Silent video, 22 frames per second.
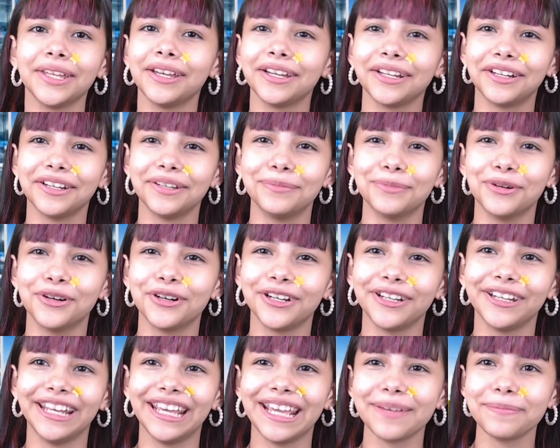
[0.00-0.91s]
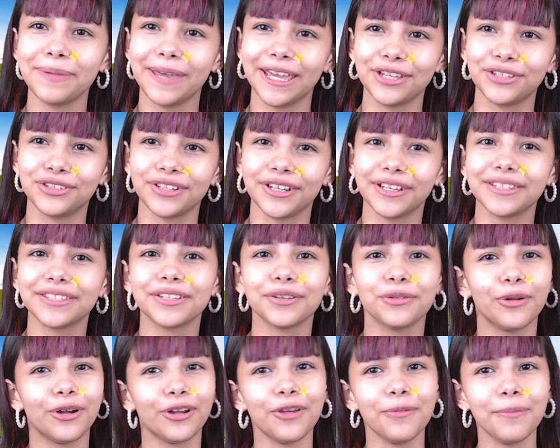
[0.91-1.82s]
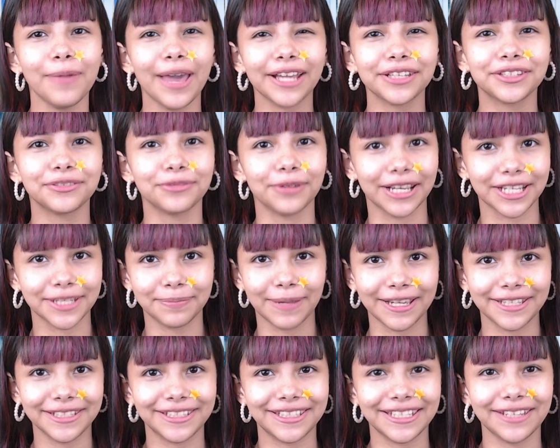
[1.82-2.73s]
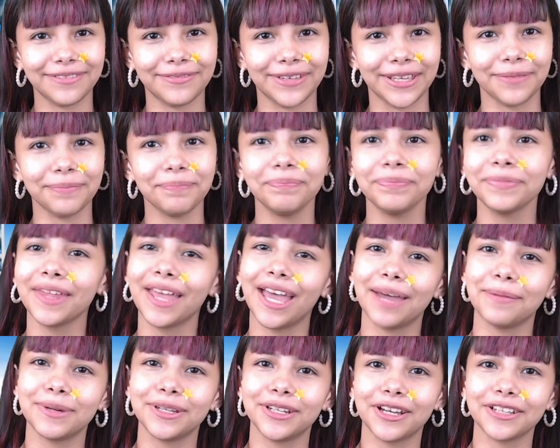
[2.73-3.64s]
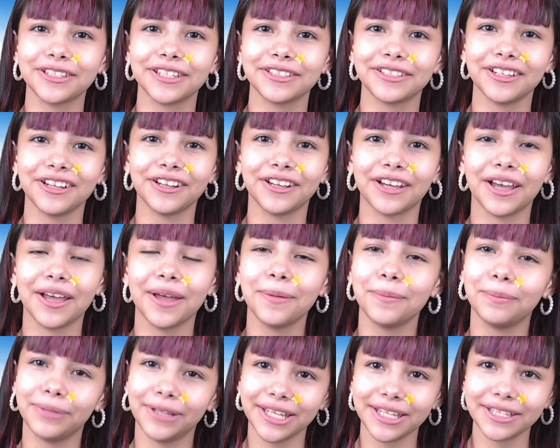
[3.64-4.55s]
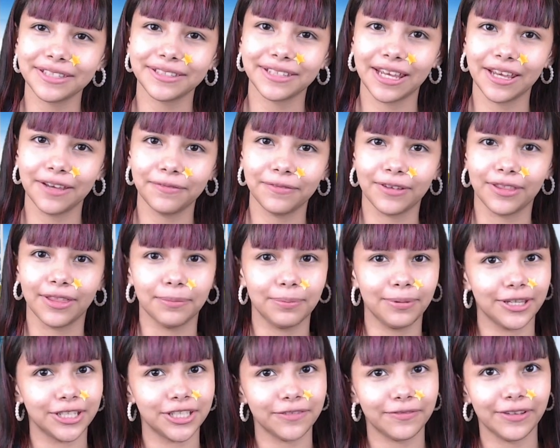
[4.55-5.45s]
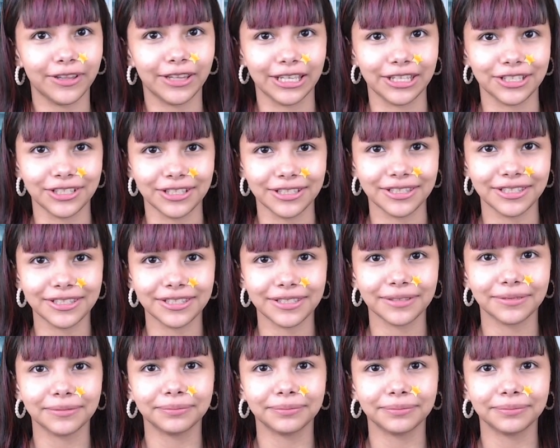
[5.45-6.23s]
Good morning, Patriots. Welcome back to Rex Pines TV. I'm Hadassah Circa. Please stand for the Pledge of Allegiance.